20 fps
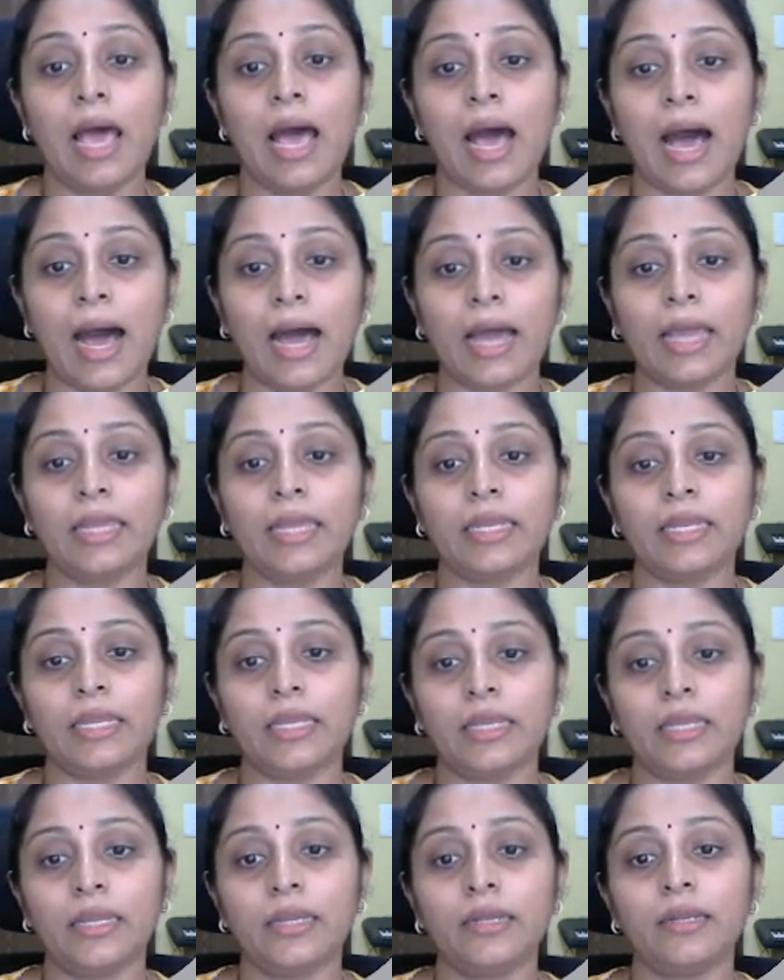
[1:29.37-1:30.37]
I
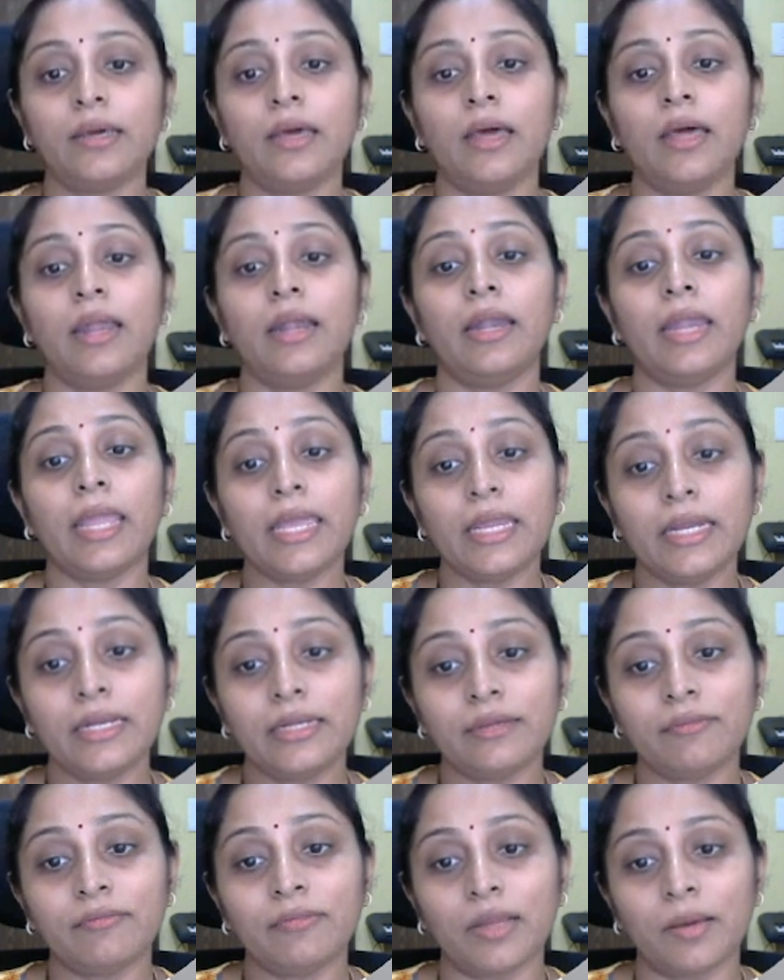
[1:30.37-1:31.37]
need
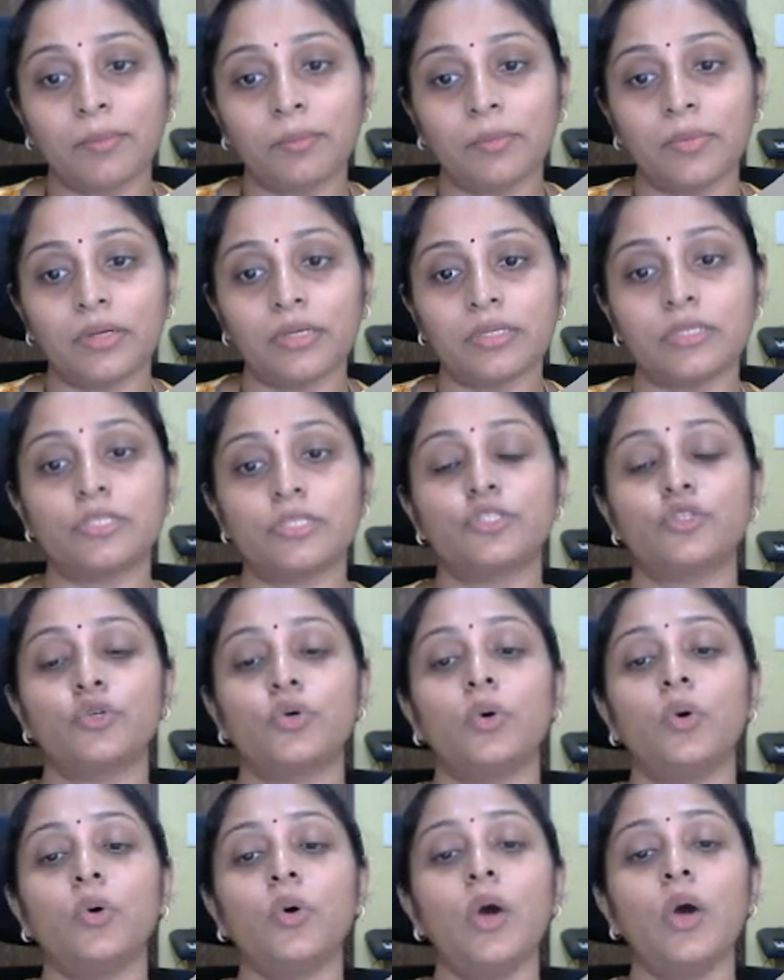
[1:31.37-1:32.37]
negative numbers.
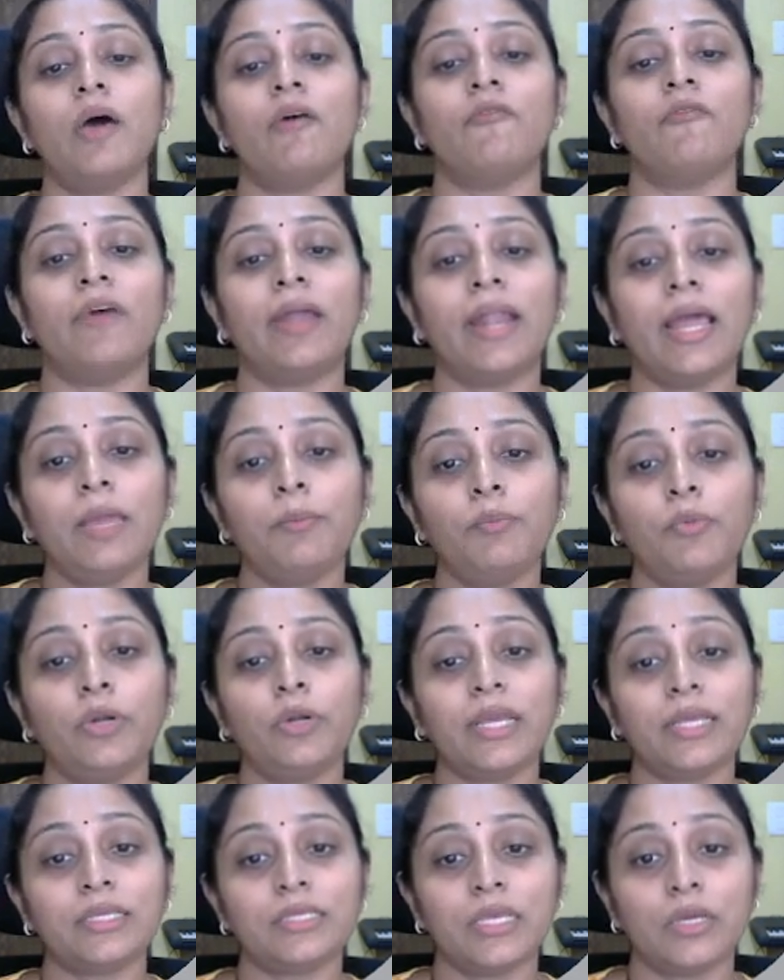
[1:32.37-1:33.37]
So when I put
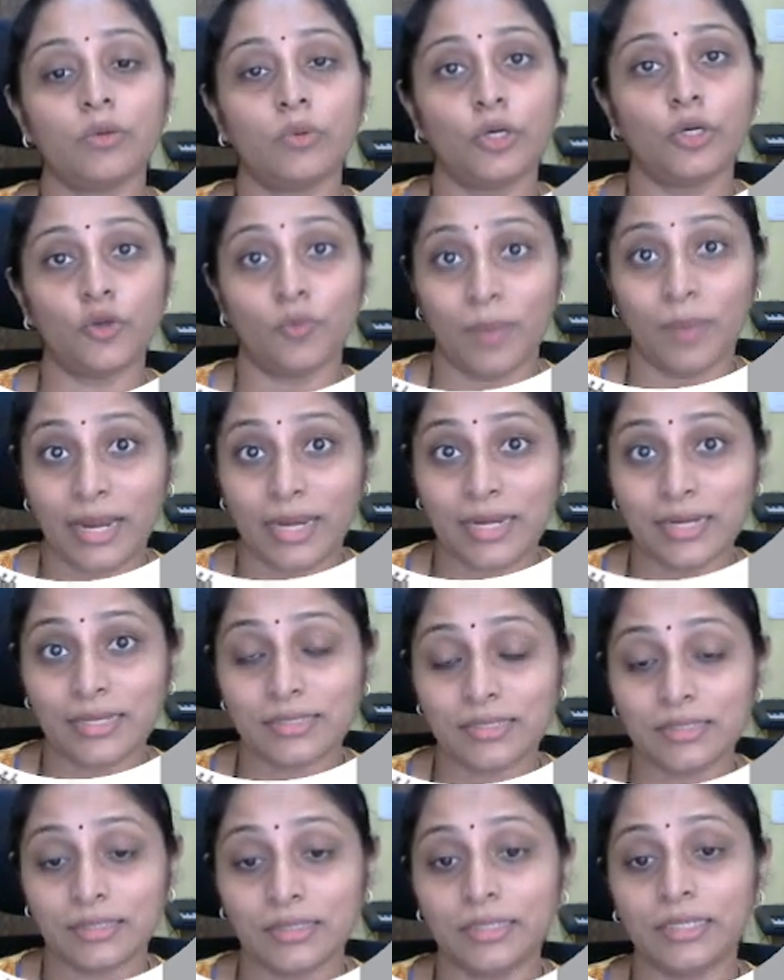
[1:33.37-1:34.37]
x equal to minus
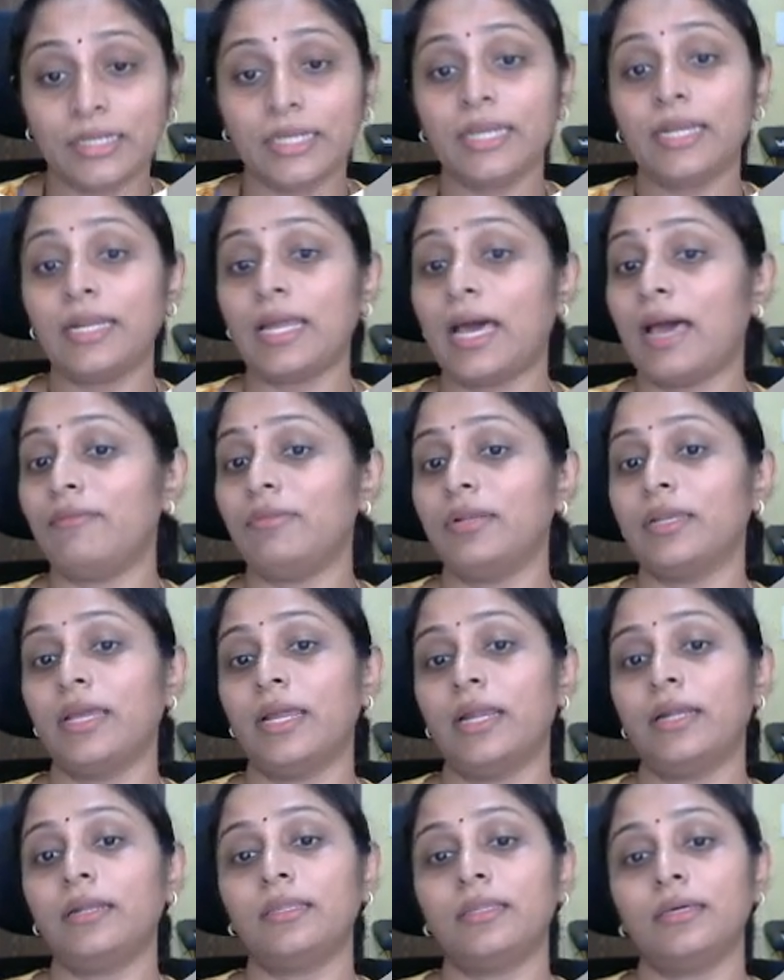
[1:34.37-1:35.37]
13, I will
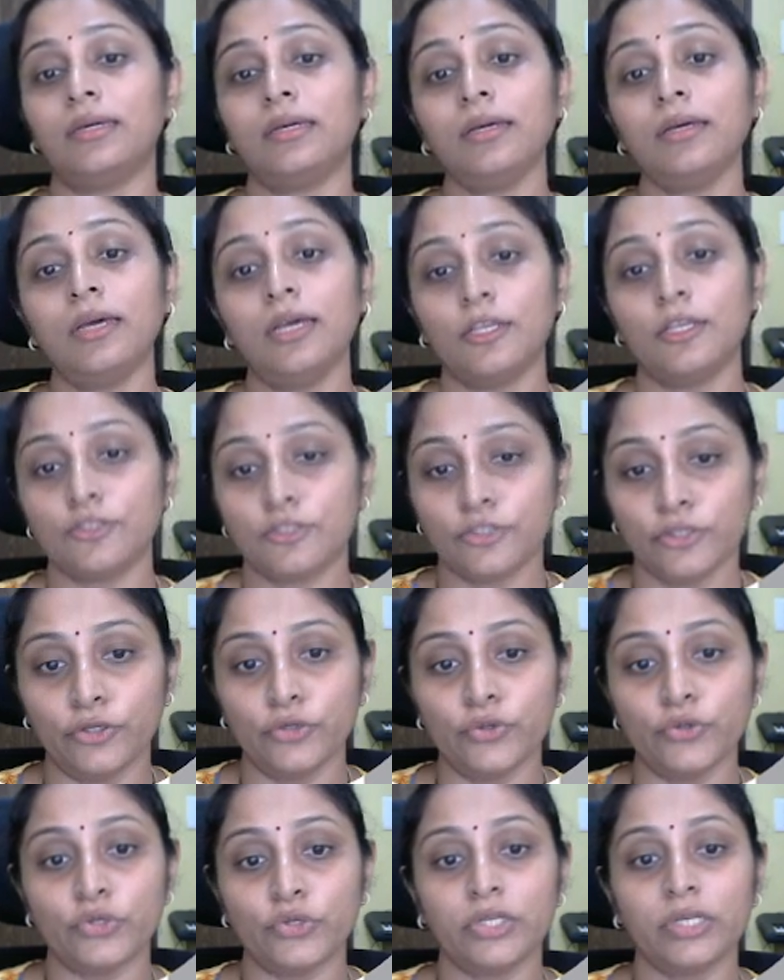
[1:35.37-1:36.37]
get the
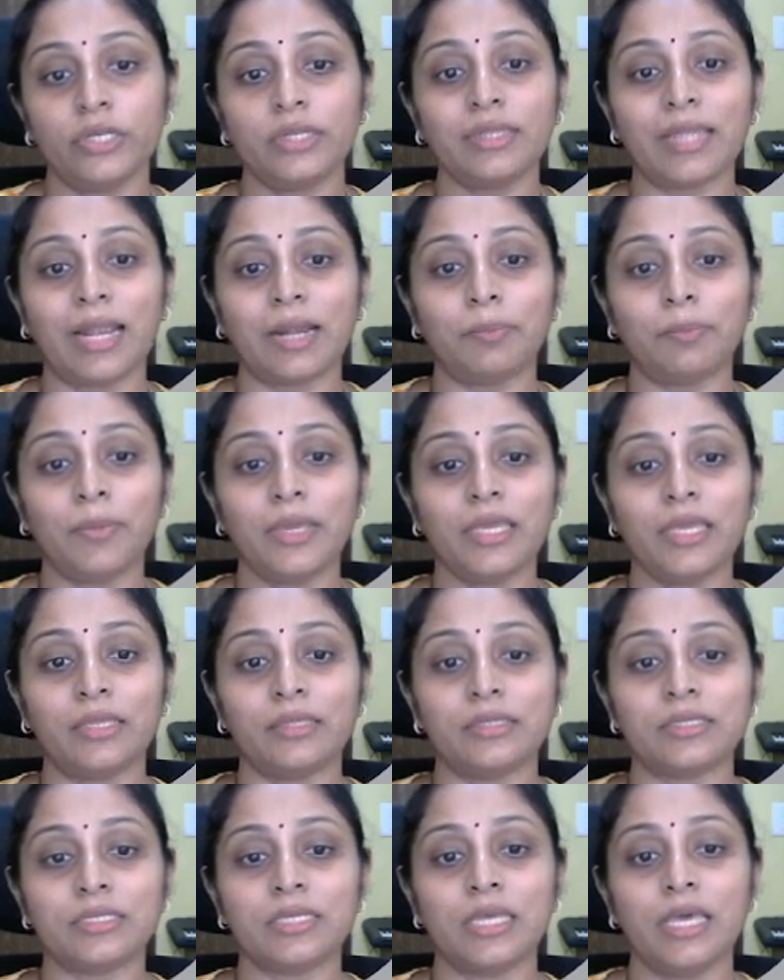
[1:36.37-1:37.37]
solution. That
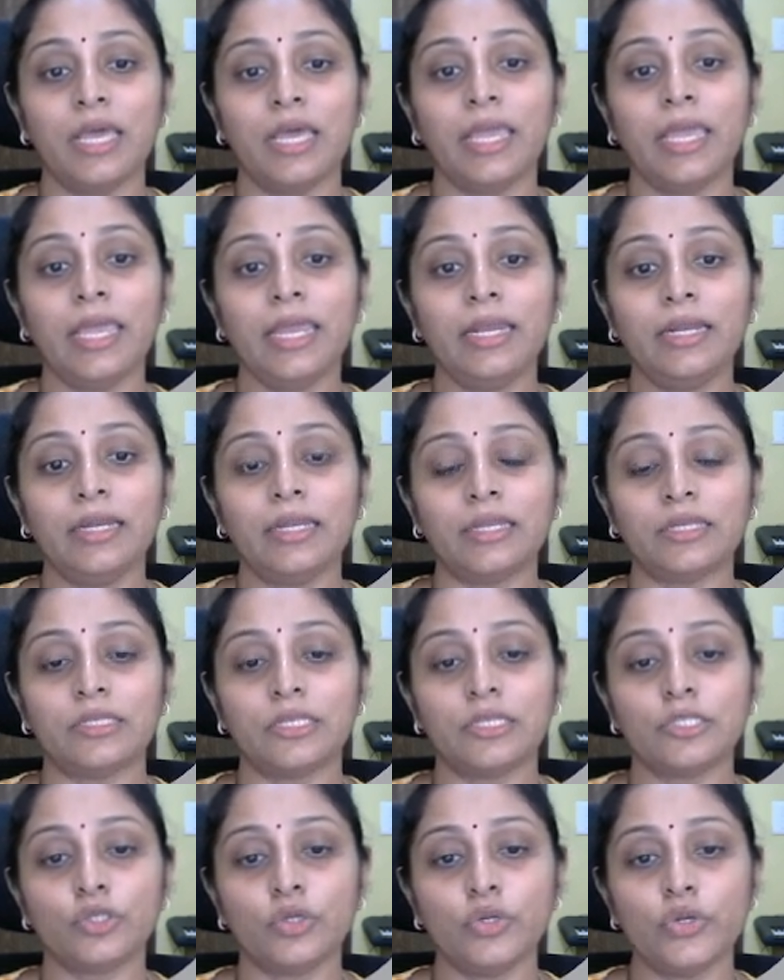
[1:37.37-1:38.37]
means the
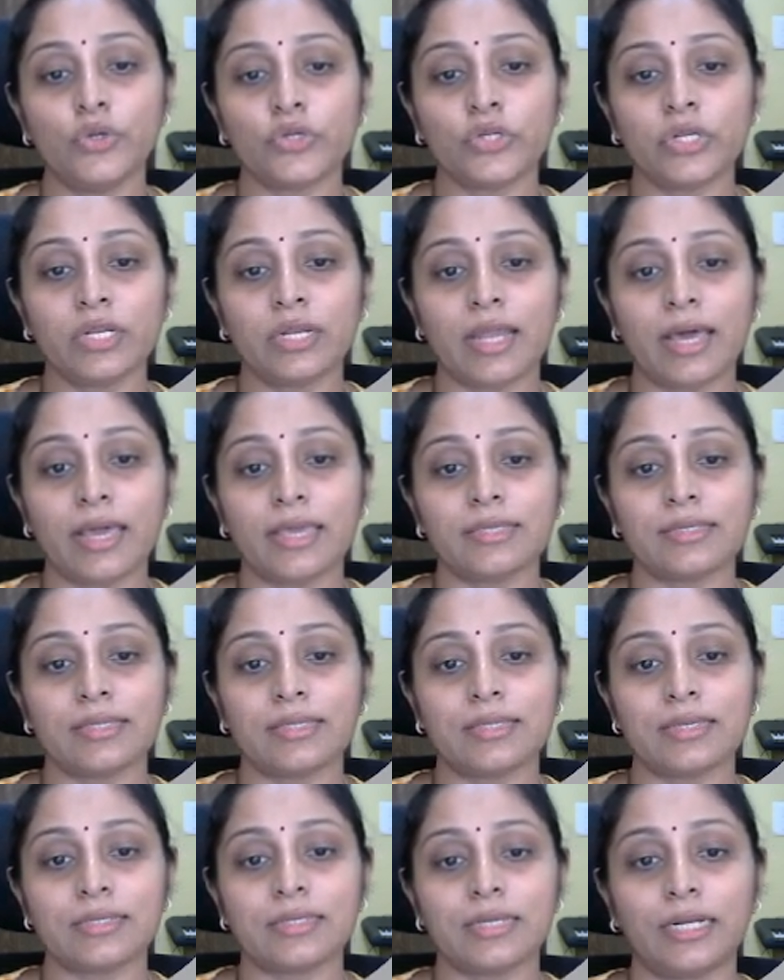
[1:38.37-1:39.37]
solution lies in
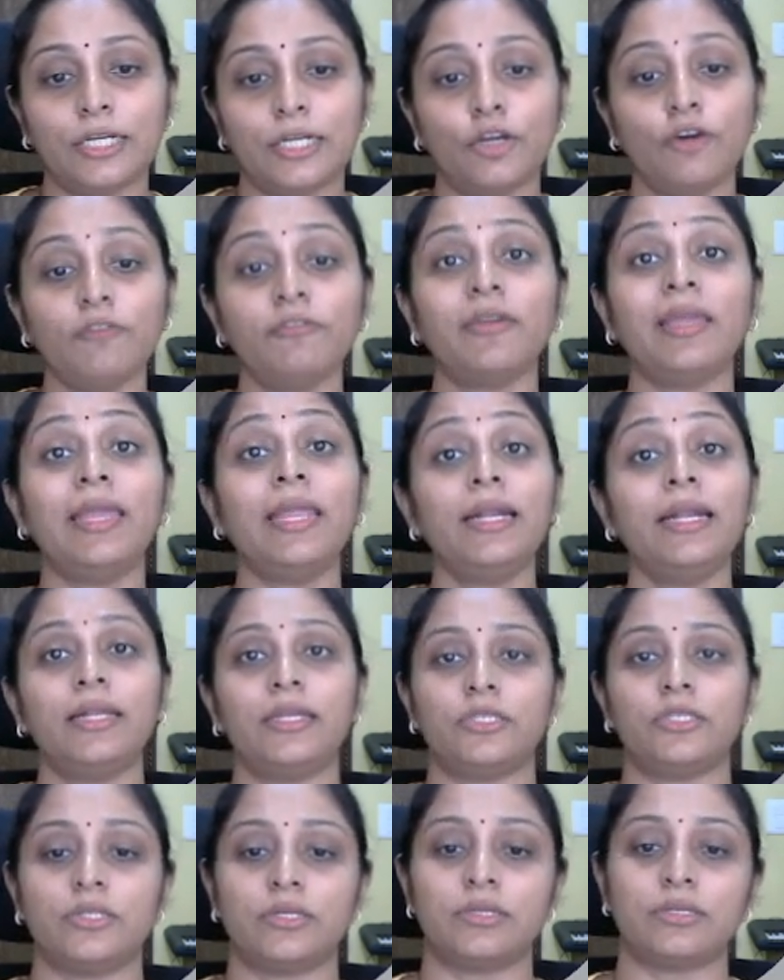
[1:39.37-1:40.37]
the set of
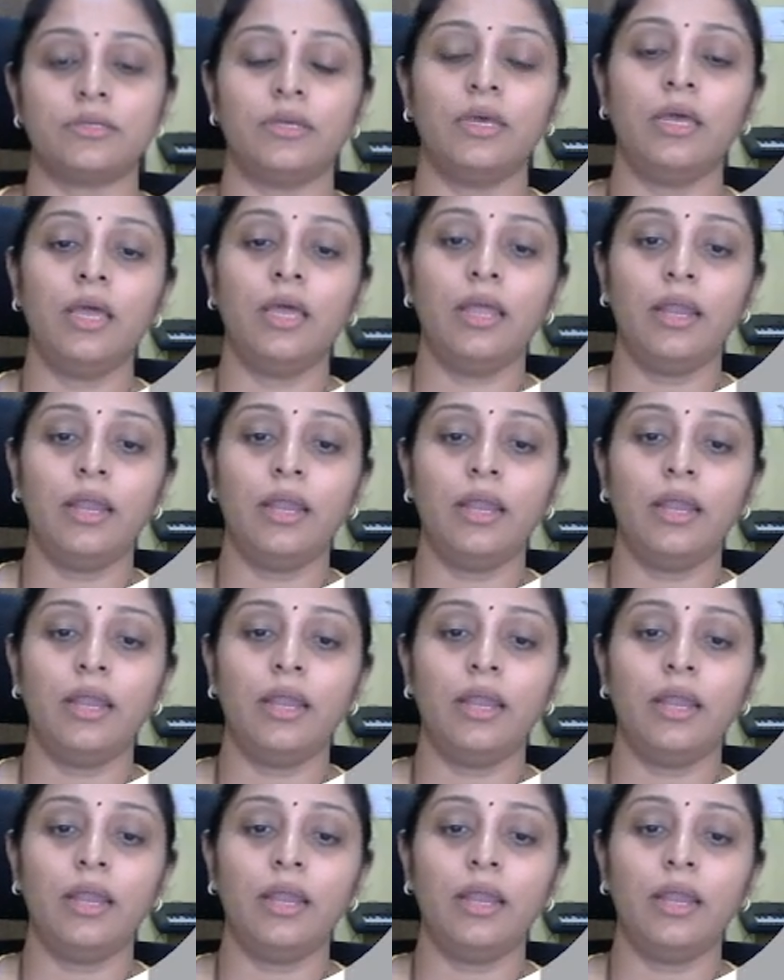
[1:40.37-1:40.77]
integers.